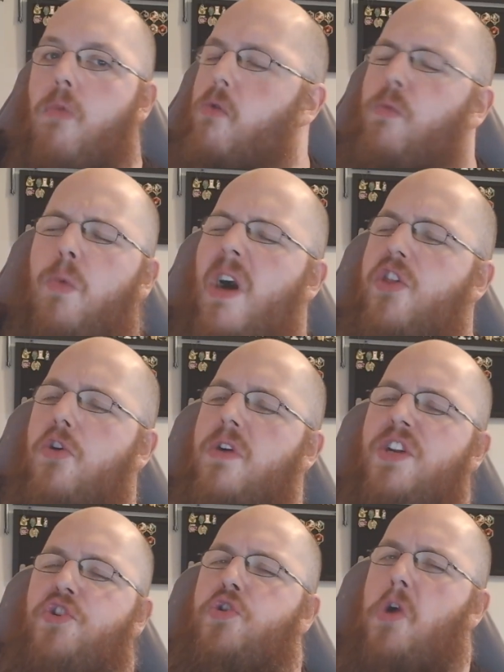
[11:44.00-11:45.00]
Whether
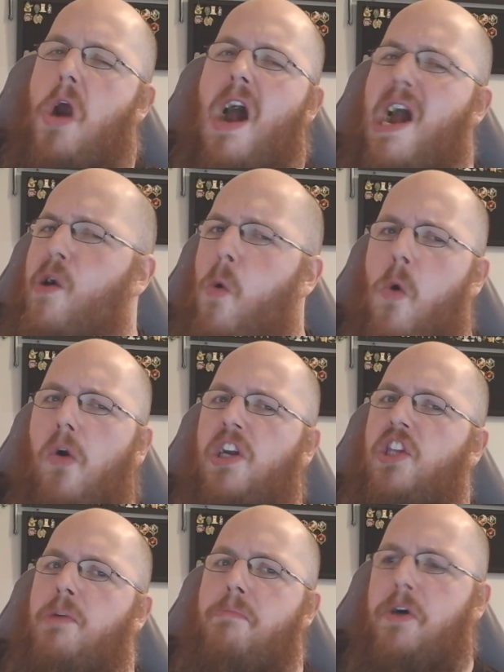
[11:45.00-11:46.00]
it's dry or
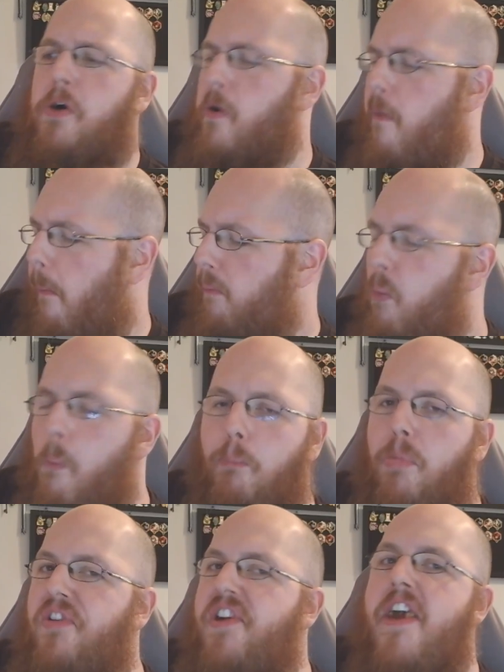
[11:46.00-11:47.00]
in the milk,
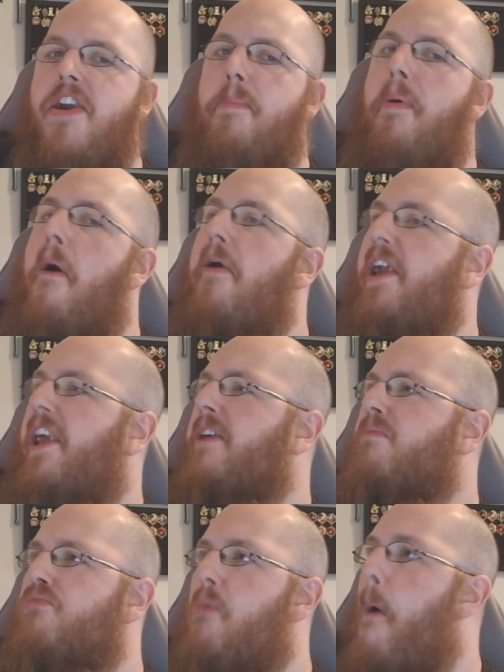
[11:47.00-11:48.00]
banana pudding
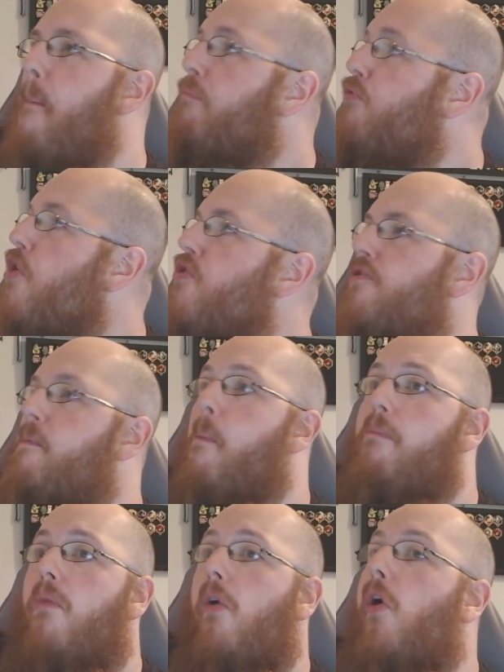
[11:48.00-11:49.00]
just
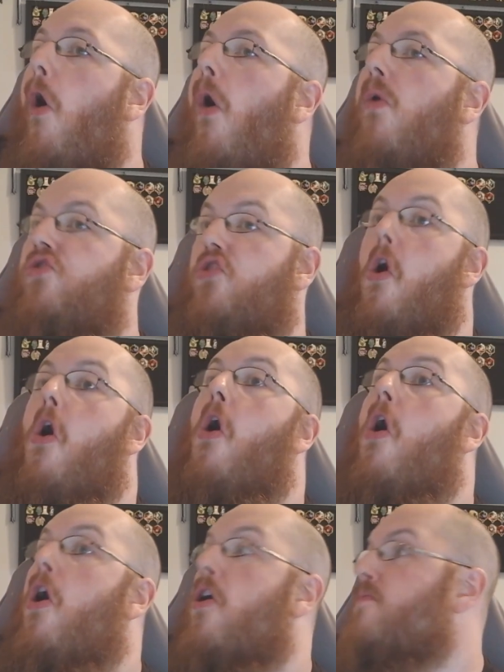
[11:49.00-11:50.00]
goes
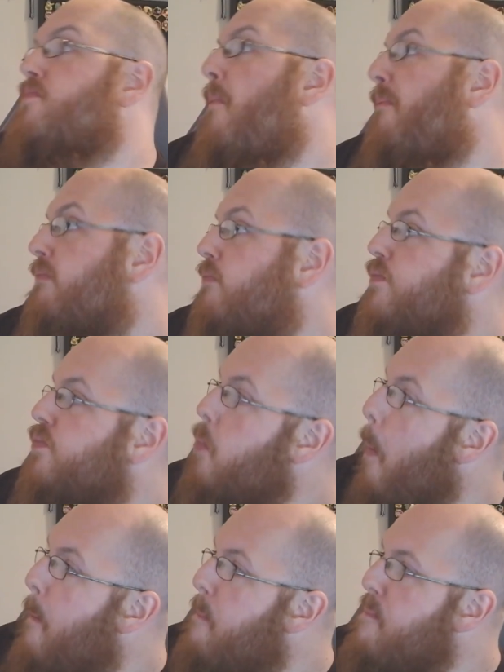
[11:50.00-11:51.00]
hard.
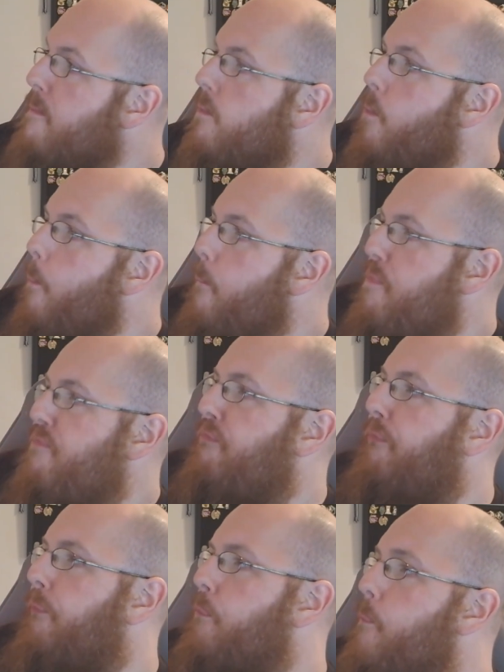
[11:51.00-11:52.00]

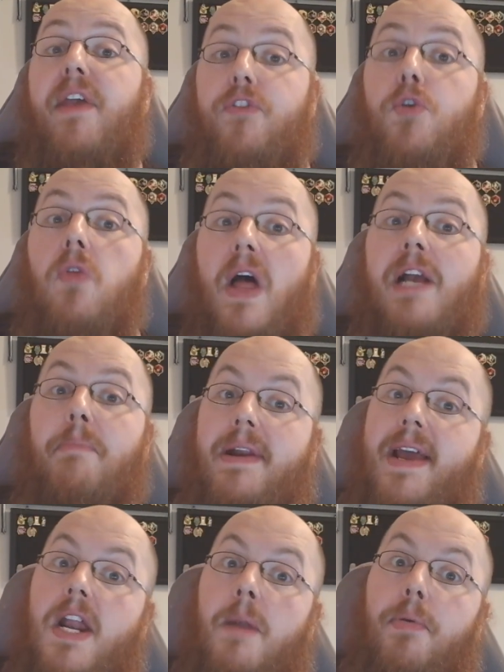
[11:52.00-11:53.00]
If you like
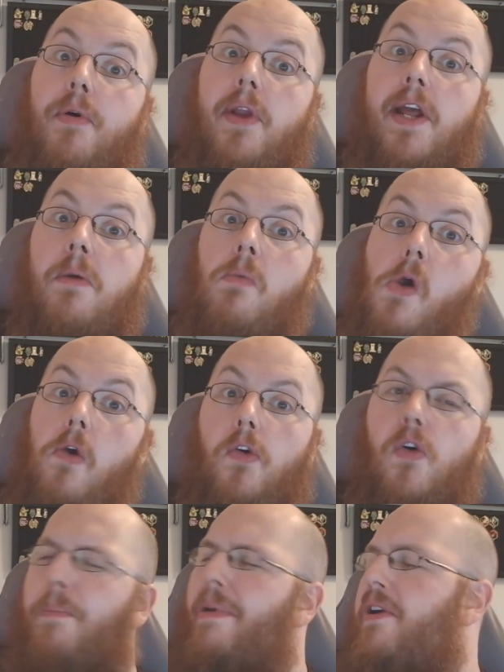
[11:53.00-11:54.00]
banana pudding,
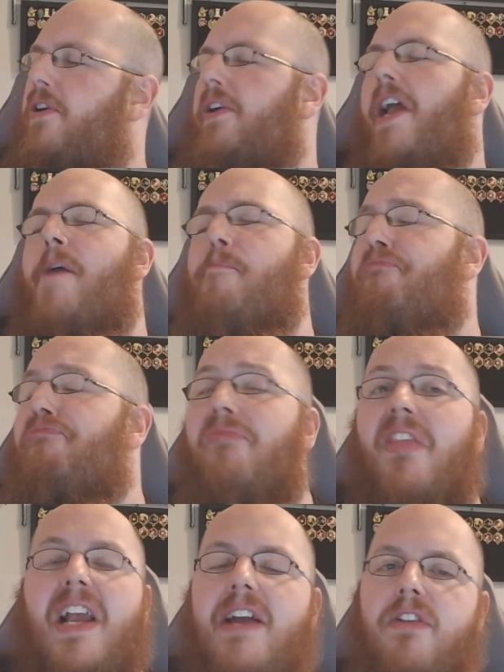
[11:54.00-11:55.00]
or better yet,
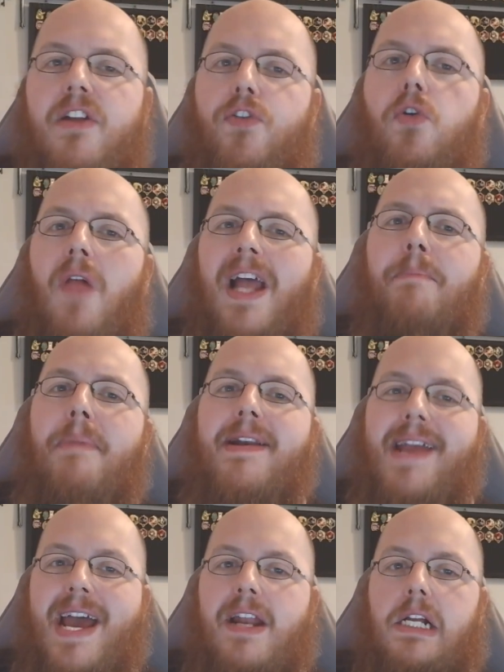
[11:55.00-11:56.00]
even if you like
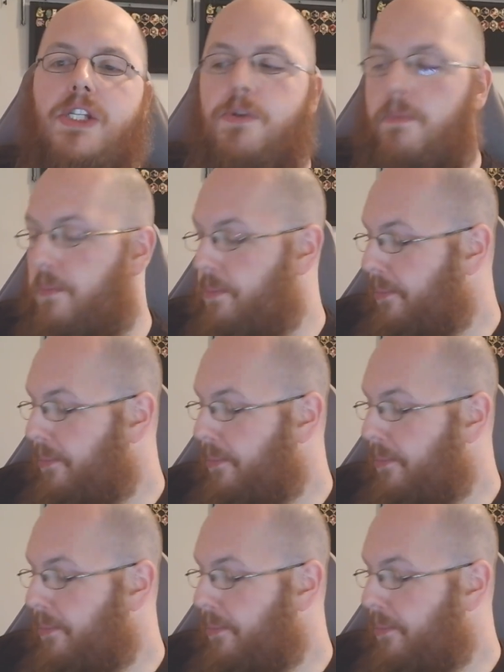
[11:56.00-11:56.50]
bananas,